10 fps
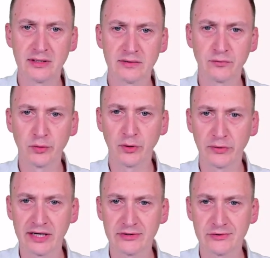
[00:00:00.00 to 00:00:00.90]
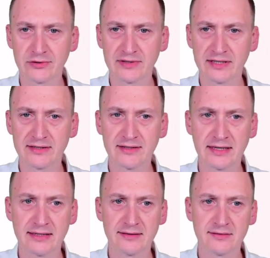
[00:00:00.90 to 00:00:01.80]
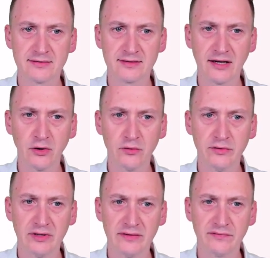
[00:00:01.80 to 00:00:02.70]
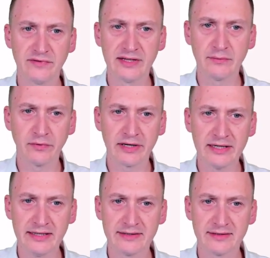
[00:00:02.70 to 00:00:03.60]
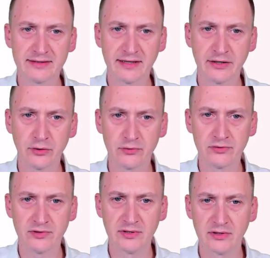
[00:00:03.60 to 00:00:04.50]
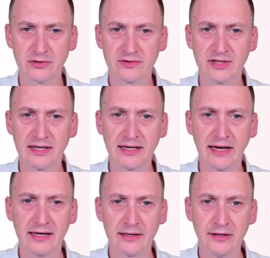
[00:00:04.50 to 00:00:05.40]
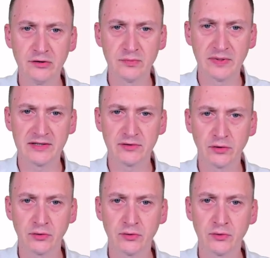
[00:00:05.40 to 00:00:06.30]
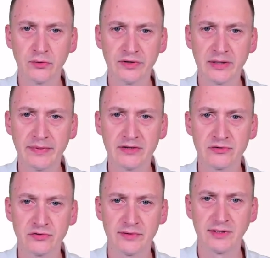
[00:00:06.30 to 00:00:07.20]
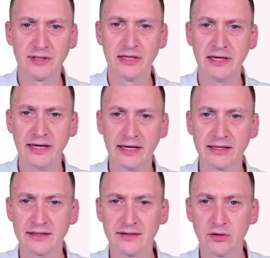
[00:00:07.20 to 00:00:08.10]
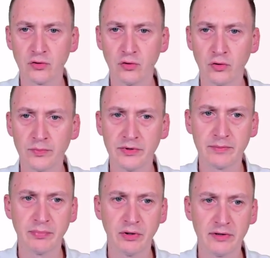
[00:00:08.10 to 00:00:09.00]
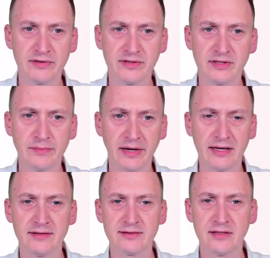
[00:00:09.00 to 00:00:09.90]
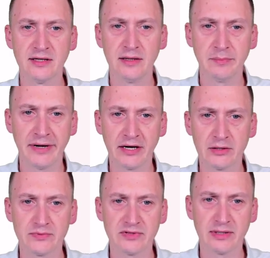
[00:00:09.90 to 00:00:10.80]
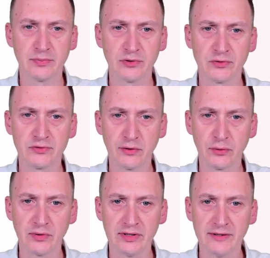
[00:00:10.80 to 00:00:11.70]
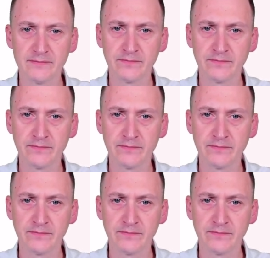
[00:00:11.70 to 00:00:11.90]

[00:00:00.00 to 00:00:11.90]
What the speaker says: The robo location contains a single VMware ESXi host containing a Linux-based Oracle database server and corporate policy demands, backups are produced locally,